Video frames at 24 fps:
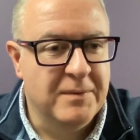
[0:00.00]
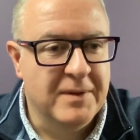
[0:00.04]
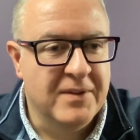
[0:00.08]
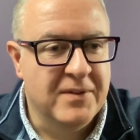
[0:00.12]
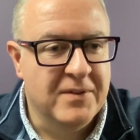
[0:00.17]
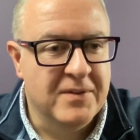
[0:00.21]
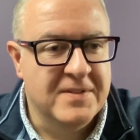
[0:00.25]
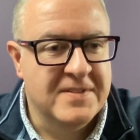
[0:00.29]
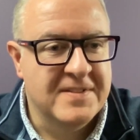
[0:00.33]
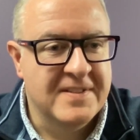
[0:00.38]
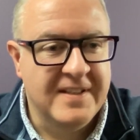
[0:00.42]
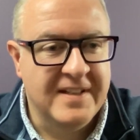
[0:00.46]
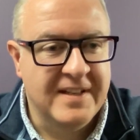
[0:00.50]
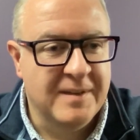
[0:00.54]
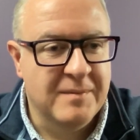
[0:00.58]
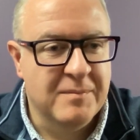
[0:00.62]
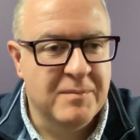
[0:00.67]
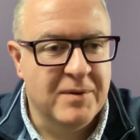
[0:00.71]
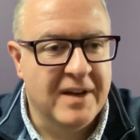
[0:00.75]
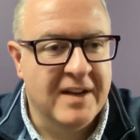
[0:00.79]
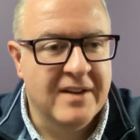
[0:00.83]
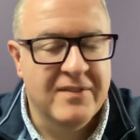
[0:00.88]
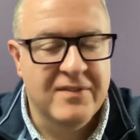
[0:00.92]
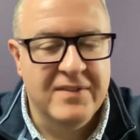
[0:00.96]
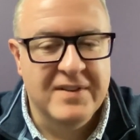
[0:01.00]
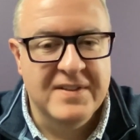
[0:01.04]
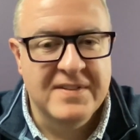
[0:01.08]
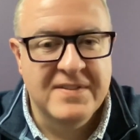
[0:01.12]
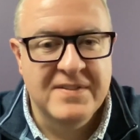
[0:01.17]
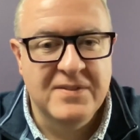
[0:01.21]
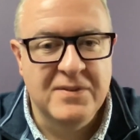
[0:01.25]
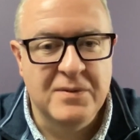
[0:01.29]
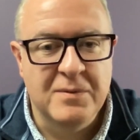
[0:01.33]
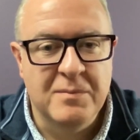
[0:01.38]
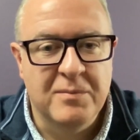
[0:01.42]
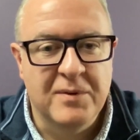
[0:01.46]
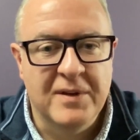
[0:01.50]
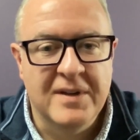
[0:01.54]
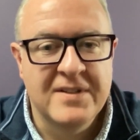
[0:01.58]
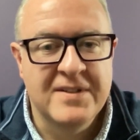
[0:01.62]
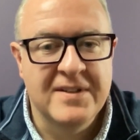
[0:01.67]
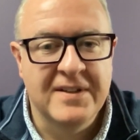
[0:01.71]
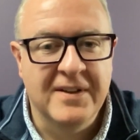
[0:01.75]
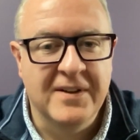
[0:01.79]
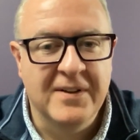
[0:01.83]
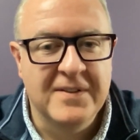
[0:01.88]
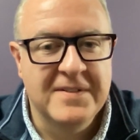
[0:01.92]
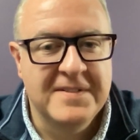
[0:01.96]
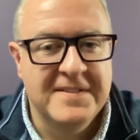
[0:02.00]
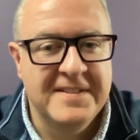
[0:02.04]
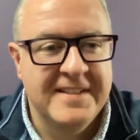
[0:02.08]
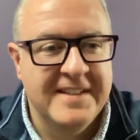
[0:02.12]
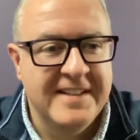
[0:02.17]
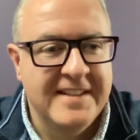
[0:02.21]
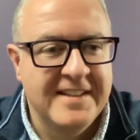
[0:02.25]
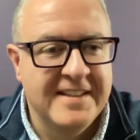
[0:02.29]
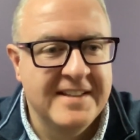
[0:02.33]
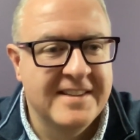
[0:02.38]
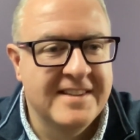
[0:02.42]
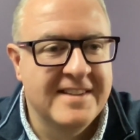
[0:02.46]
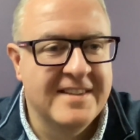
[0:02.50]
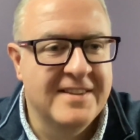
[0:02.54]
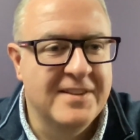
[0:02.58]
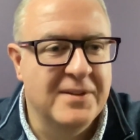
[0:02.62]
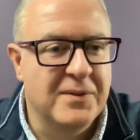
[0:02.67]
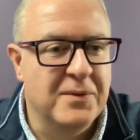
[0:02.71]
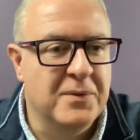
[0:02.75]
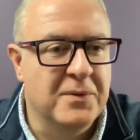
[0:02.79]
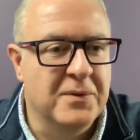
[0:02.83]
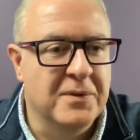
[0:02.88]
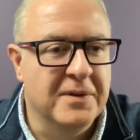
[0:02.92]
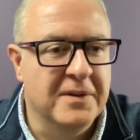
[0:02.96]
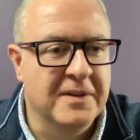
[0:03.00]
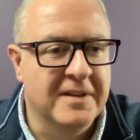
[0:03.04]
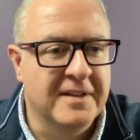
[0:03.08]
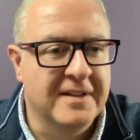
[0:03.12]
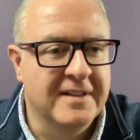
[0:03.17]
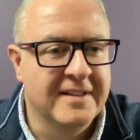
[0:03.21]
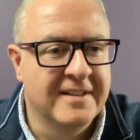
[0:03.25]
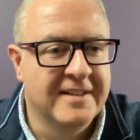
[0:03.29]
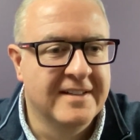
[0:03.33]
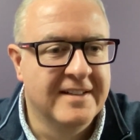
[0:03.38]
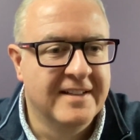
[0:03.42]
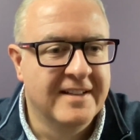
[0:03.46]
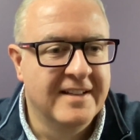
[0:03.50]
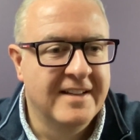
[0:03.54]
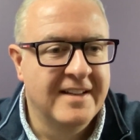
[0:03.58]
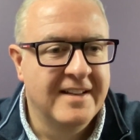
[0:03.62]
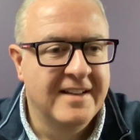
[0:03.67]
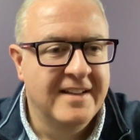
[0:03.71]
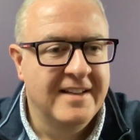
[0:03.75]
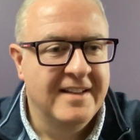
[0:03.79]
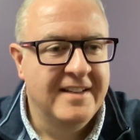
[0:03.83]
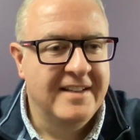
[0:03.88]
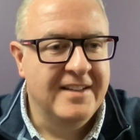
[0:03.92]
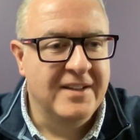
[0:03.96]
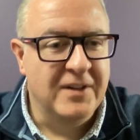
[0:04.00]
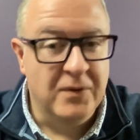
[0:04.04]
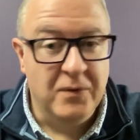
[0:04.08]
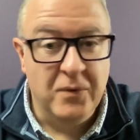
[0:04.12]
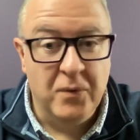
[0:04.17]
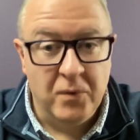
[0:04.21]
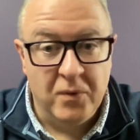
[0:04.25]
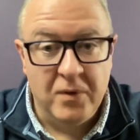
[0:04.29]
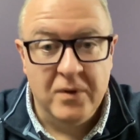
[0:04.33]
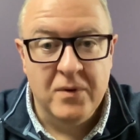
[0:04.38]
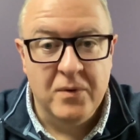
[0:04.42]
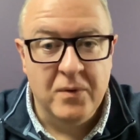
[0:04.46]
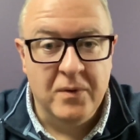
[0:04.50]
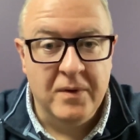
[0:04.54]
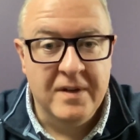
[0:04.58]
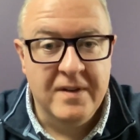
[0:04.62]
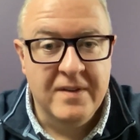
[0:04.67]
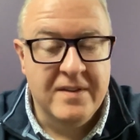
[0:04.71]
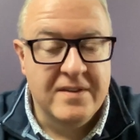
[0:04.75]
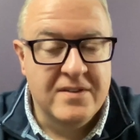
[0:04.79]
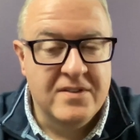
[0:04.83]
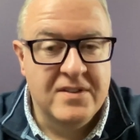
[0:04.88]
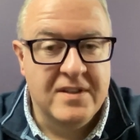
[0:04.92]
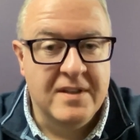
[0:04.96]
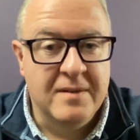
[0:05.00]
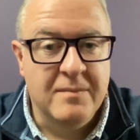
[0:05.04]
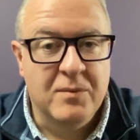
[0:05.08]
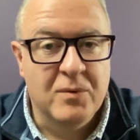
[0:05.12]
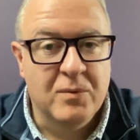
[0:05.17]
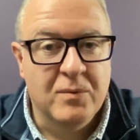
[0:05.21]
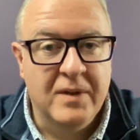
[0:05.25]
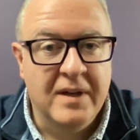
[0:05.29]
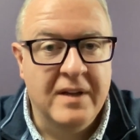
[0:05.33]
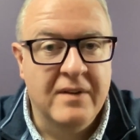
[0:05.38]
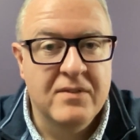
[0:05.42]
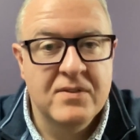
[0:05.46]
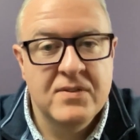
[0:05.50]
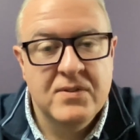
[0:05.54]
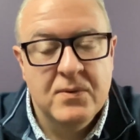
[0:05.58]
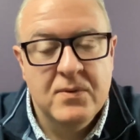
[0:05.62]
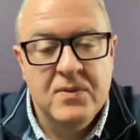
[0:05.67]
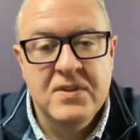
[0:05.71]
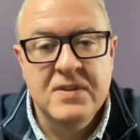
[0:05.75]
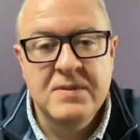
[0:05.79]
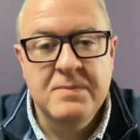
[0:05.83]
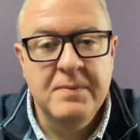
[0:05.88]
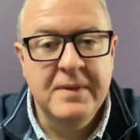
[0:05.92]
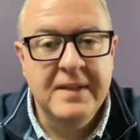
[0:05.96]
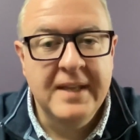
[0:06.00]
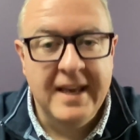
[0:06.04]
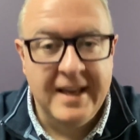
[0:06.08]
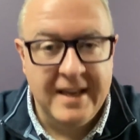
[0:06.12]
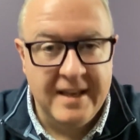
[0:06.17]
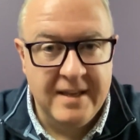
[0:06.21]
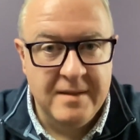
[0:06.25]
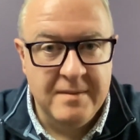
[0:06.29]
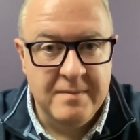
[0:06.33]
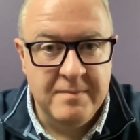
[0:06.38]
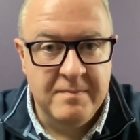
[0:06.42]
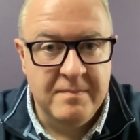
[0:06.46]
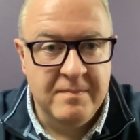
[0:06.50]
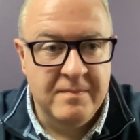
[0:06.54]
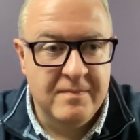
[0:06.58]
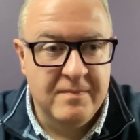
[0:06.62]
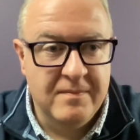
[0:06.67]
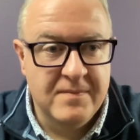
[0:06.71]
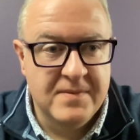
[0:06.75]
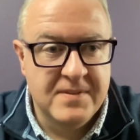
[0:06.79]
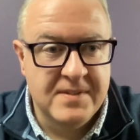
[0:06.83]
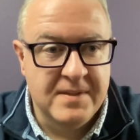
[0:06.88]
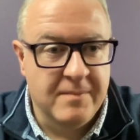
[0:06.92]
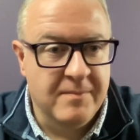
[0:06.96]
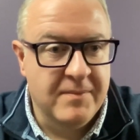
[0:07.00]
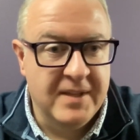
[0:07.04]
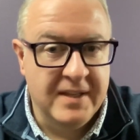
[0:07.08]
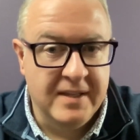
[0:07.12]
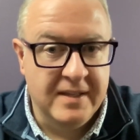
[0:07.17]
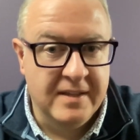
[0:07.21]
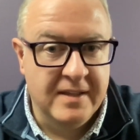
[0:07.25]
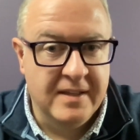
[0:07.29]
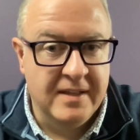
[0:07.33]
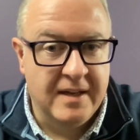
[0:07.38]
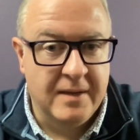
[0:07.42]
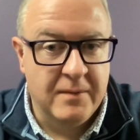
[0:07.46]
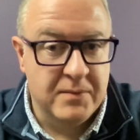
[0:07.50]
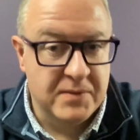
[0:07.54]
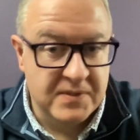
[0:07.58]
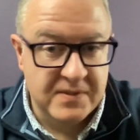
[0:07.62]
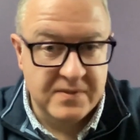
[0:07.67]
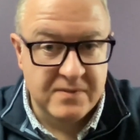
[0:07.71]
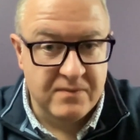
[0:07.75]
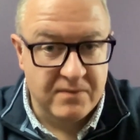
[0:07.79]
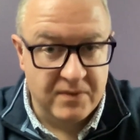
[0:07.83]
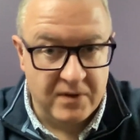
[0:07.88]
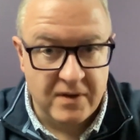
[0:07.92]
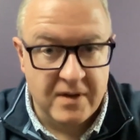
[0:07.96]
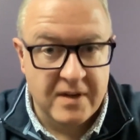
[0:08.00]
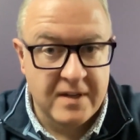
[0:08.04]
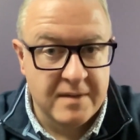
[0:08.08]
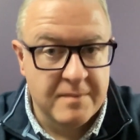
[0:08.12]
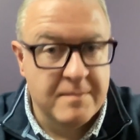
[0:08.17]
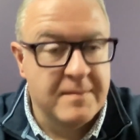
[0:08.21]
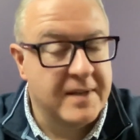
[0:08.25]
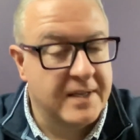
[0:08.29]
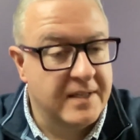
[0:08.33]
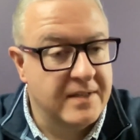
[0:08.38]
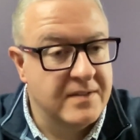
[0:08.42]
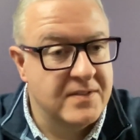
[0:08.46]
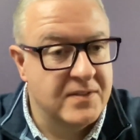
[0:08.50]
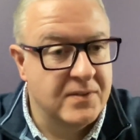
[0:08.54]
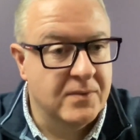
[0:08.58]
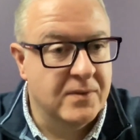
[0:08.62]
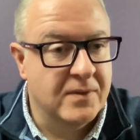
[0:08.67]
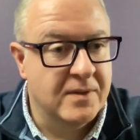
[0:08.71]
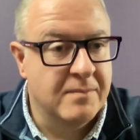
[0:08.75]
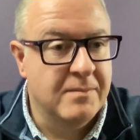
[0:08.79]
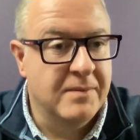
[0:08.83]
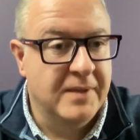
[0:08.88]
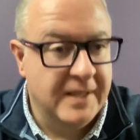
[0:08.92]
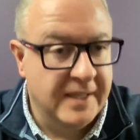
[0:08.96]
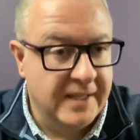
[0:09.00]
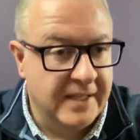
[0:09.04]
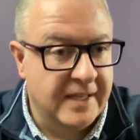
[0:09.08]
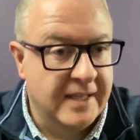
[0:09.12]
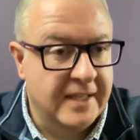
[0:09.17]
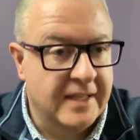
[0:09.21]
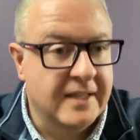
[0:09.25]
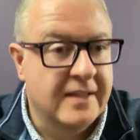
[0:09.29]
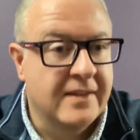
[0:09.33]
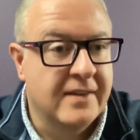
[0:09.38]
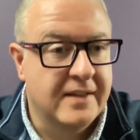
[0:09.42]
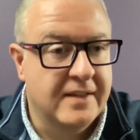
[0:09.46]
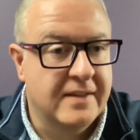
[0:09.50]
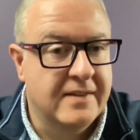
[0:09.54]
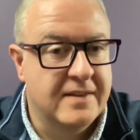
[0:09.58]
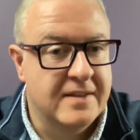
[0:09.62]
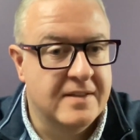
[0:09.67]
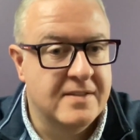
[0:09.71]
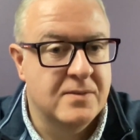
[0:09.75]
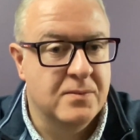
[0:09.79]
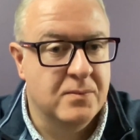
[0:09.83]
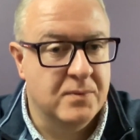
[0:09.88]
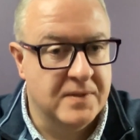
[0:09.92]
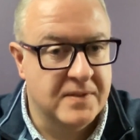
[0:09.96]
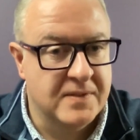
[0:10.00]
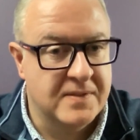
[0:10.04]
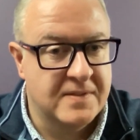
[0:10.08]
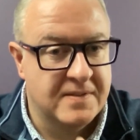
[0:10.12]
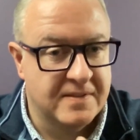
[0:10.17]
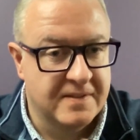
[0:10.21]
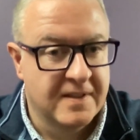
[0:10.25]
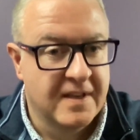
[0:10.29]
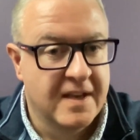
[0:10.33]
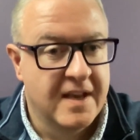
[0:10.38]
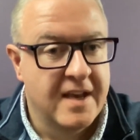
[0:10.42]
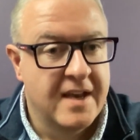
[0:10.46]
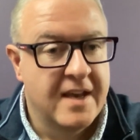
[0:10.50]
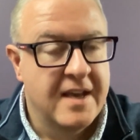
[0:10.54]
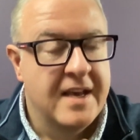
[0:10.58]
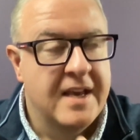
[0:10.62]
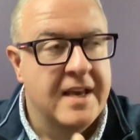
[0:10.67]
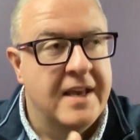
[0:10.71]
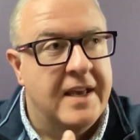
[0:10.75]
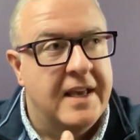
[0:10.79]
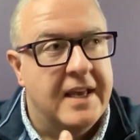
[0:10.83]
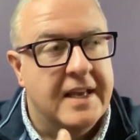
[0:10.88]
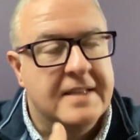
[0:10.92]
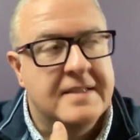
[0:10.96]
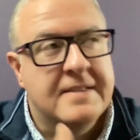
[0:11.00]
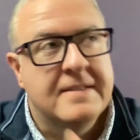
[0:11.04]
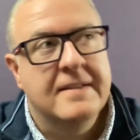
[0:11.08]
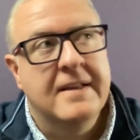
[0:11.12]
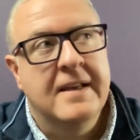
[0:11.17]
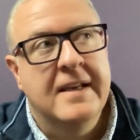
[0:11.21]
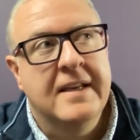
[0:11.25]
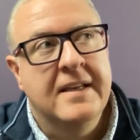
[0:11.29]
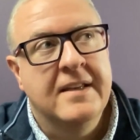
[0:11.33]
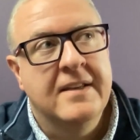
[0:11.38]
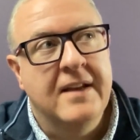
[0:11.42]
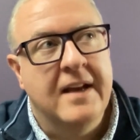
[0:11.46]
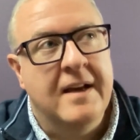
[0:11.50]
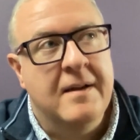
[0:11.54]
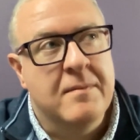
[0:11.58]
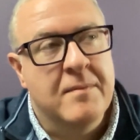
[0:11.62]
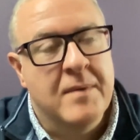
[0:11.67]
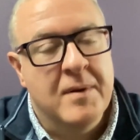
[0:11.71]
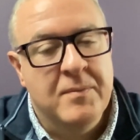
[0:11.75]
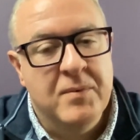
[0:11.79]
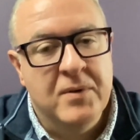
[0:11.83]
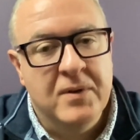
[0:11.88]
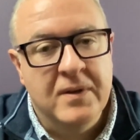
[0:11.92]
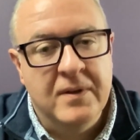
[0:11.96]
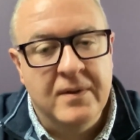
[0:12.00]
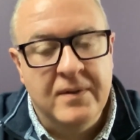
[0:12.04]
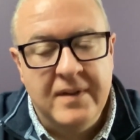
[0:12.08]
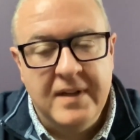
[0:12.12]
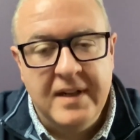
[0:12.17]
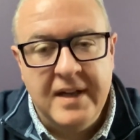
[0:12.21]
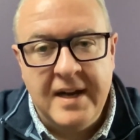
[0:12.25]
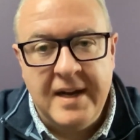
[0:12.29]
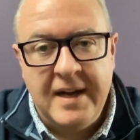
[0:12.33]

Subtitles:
whether it's eating breakfast or brushing our teeth or or going to the gym or whatever. So it just became something that I was very committed to in the beginning, that this was, it's like, I remember